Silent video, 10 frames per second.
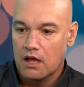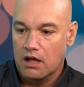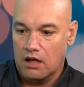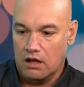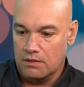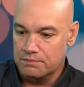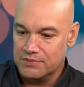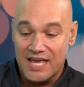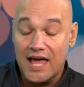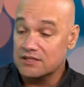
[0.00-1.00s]
Um,
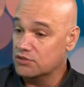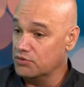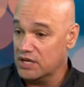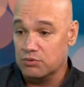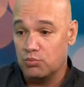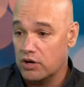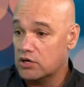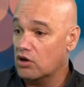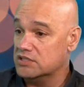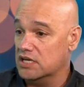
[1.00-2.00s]
yeah, so they would run
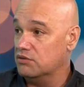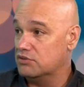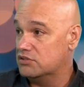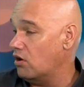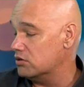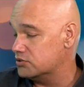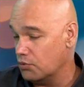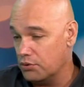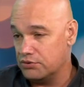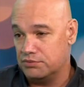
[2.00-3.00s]
across and they would talk
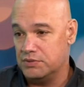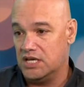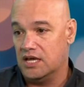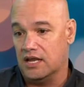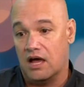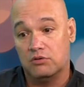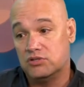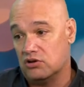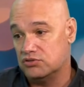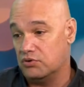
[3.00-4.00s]
story with me and I would
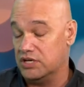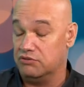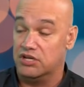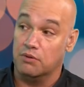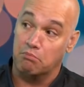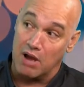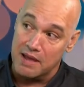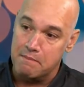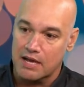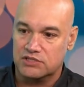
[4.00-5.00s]
talk story and they would hear my
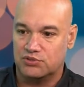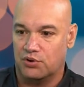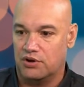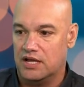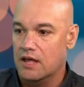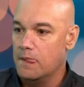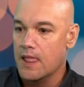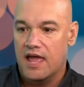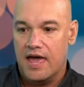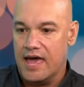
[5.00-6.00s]
backstory
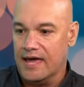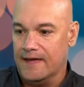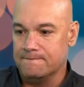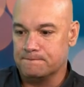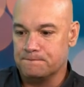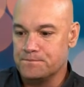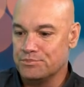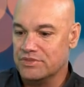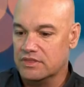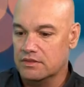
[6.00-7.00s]
and
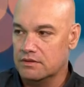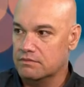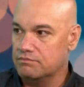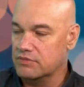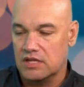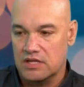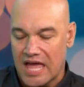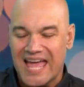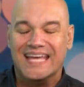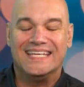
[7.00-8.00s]
but things changed.
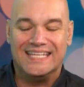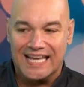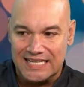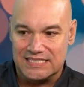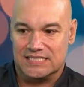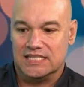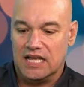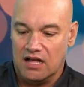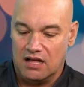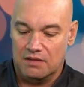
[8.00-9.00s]
Yes,
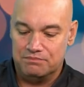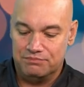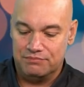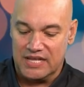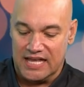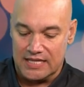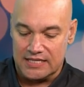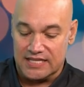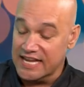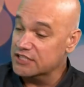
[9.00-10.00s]
uh,
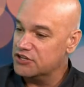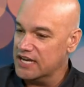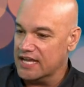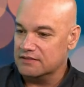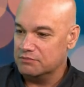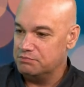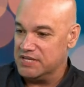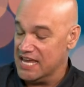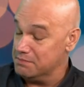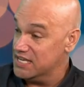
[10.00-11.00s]
the internet
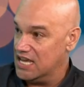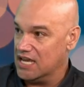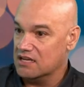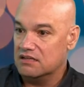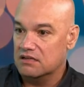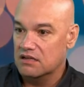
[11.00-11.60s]
became king